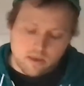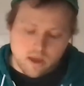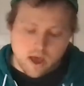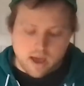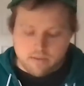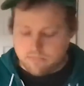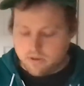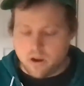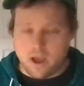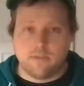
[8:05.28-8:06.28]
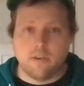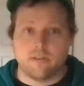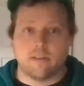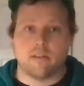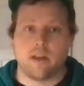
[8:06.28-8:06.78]
I've used
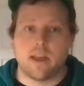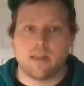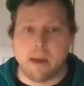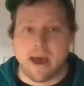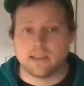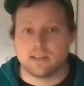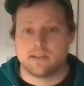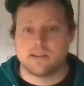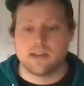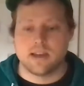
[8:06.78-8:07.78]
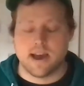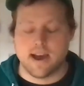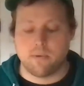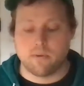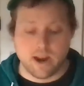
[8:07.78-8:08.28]
this a lot in the past
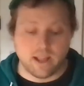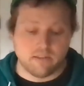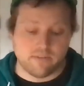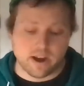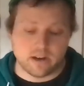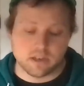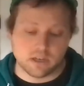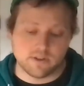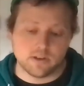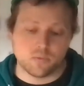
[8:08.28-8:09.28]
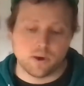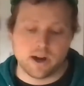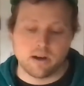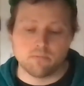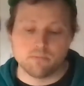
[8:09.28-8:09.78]
when writing to FHIR servers where